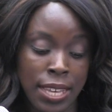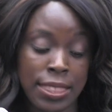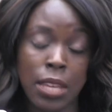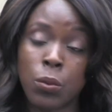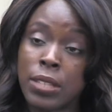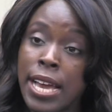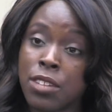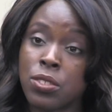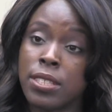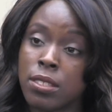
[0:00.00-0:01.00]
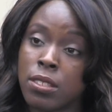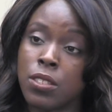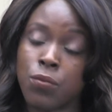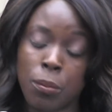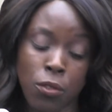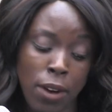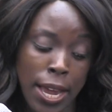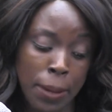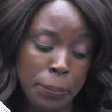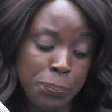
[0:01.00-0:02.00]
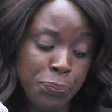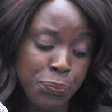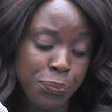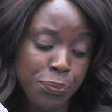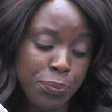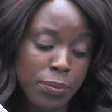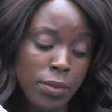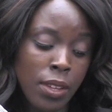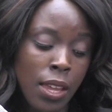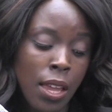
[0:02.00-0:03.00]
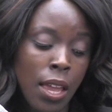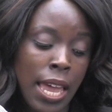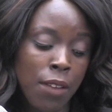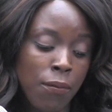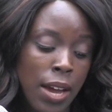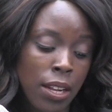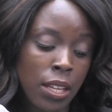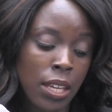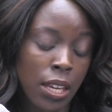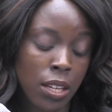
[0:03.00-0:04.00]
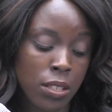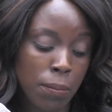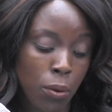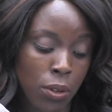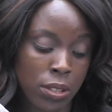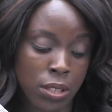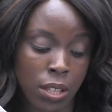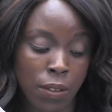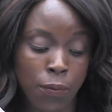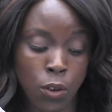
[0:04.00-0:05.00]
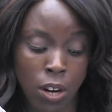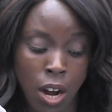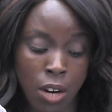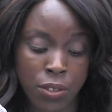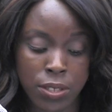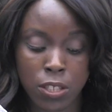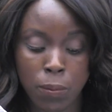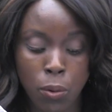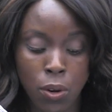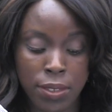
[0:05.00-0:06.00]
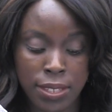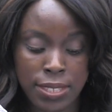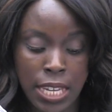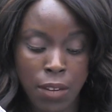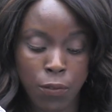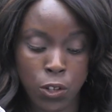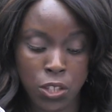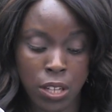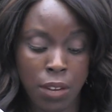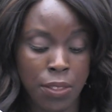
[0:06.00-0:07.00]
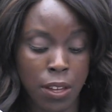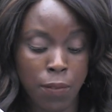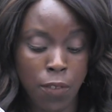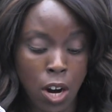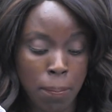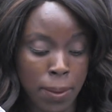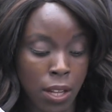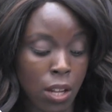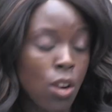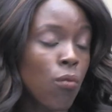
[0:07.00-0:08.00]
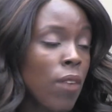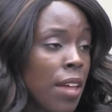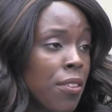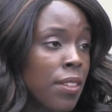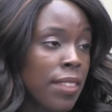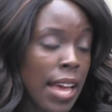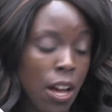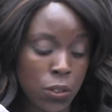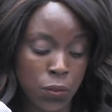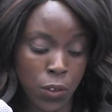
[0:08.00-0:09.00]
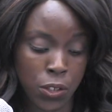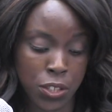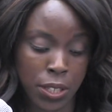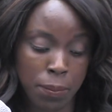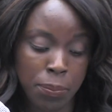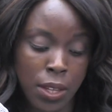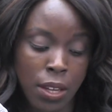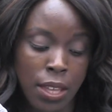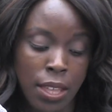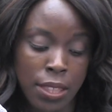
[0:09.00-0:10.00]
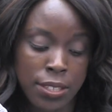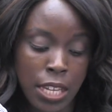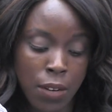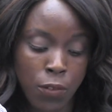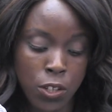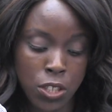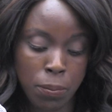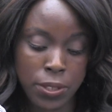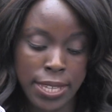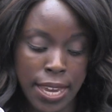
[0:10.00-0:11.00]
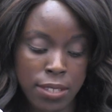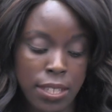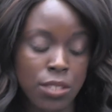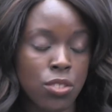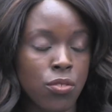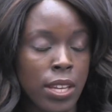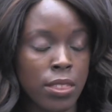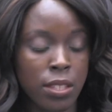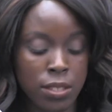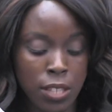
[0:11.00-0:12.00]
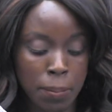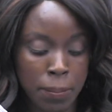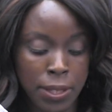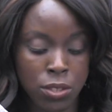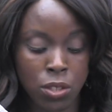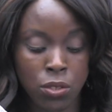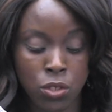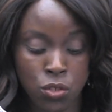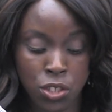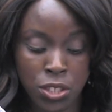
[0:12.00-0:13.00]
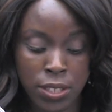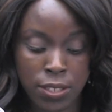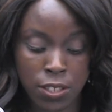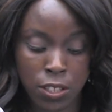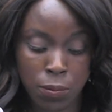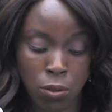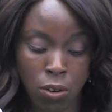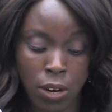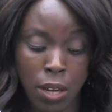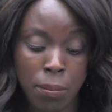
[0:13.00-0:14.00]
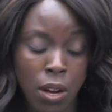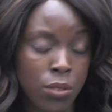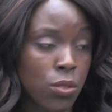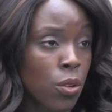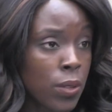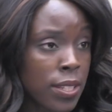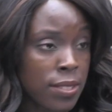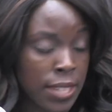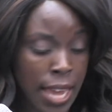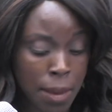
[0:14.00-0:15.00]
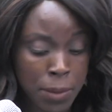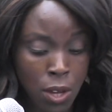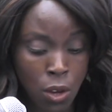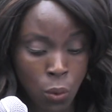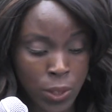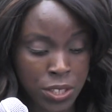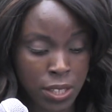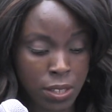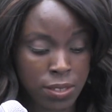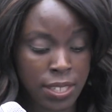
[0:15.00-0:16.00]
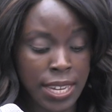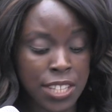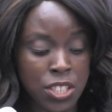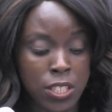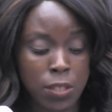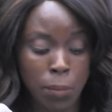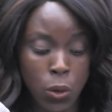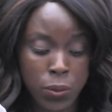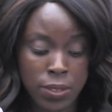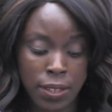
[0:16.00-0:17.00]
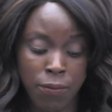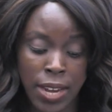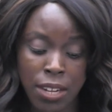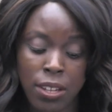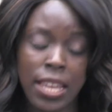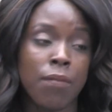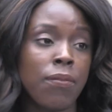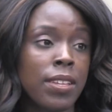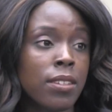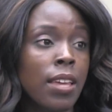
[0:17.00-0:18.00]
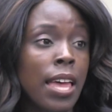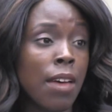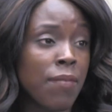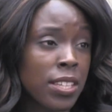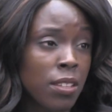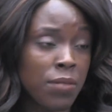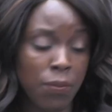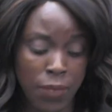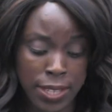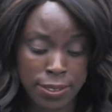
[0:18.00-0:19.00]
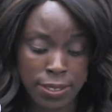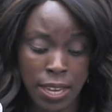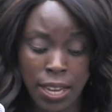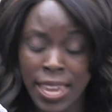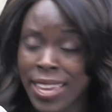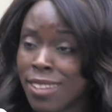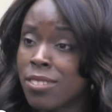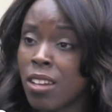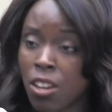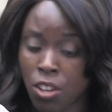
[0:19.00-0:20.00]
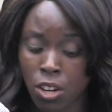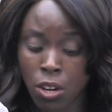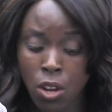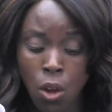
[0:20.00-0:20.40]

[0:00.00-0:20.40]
that they will actually desist from crime. And finally, it is important for Congress to support the Senate version of the Farm Bill rather than the House version. The Senate version protects and strengthens Supplemental Nutrition Assistance Program, also known as SNAP, which is the nation's most vital and effective defense against hunger,